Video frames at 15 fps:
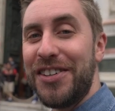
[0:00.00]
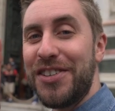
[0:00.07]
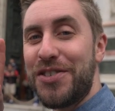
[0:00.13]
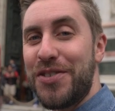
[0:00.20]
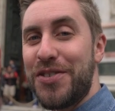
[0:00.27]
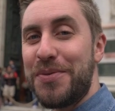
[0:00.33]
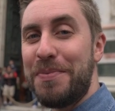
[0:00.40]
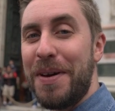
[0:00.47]

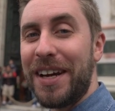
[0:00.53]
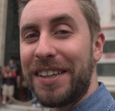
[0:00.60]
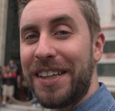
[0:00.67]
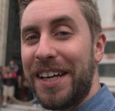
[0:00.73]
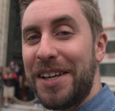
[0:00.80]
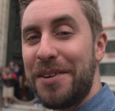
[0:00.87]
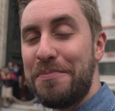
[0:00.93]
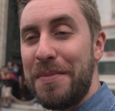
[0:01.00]
disrespect,
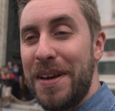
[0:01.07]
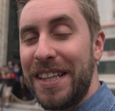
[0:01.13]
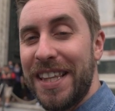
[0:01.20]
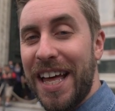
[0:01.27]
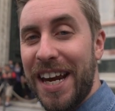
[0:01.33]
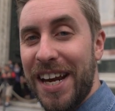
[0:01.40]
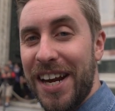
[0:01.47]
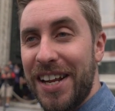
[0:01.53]
I didn't mean
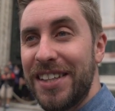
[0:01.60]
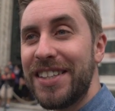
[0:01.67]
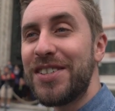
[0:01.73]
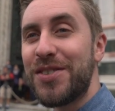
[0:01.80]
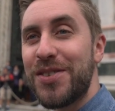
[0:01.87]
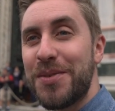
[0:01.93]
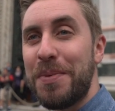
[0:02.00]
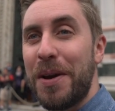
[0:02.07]
that in a
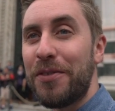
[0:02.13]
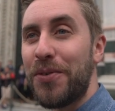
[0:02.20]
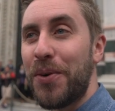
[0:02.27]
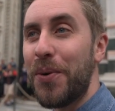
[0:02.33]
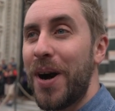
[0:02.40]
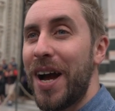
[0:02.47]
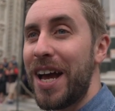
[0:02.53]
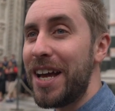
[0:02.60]

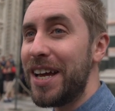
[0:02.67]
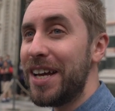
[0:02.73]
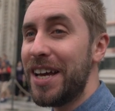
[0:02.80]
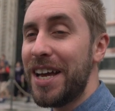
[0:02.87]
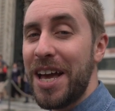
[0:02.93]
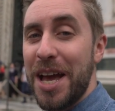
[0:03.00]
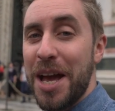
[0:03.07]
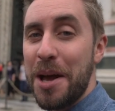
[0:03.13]
disrespectful way.
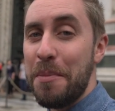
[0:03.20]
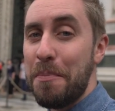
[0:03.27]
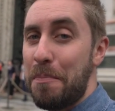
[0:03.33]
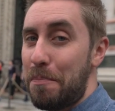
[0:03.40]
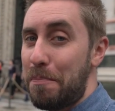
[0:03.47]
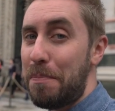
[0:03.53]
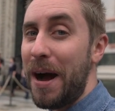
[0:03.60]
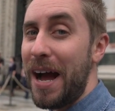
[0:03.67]

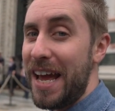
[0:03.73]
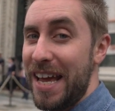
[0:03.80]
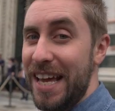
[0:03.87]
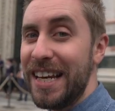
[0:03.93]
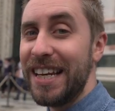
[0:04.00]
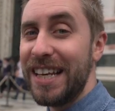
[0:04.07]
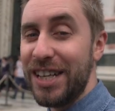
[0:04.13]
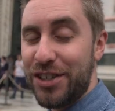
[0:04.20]
But
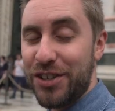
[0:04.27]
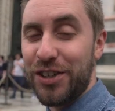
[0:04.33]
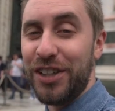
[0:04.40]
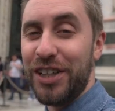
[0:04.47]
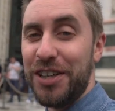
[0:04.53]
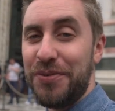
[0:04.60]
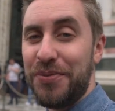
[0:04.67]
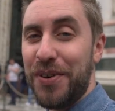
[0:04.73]
it
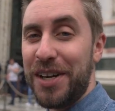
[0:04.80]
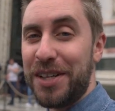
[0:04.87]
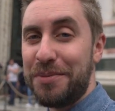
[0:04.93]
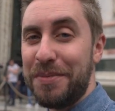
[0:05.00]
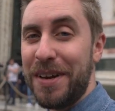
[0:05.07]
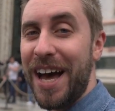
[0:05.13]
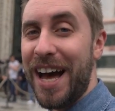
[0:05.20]
literally freaked me